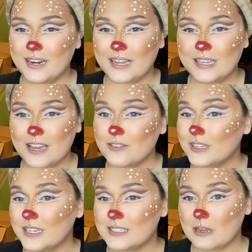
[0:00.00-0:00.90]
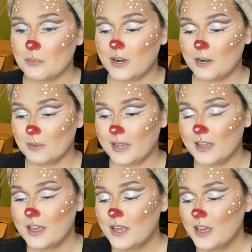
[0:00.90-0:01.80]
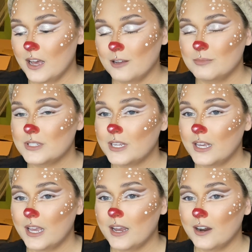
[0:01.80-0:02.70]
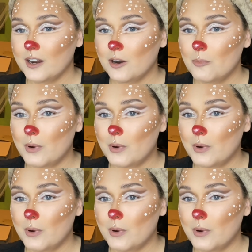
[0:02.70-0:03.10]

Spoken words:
I get everything separated, like skincare,